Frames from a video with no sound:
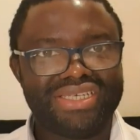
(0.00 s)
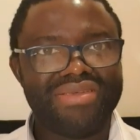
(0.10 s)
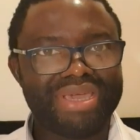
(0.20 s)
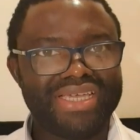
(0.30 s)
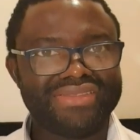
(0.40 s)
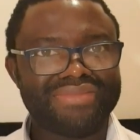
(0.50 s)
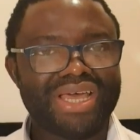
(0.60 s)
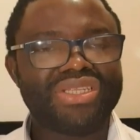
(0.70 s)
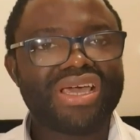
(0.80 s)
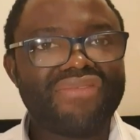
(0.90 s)
Amen.
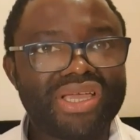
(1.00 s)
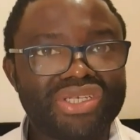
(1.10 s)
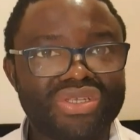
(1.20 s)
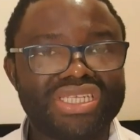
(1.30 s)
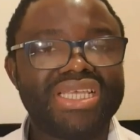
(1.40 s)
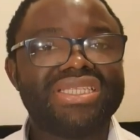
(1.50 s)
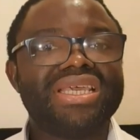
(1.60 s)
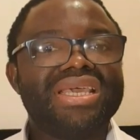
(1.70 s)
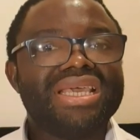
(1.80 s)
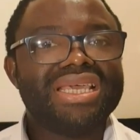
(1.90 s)
Another version said,
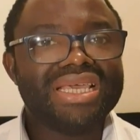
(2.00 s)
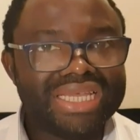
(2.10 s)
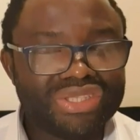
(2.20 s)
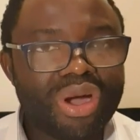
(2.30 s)
A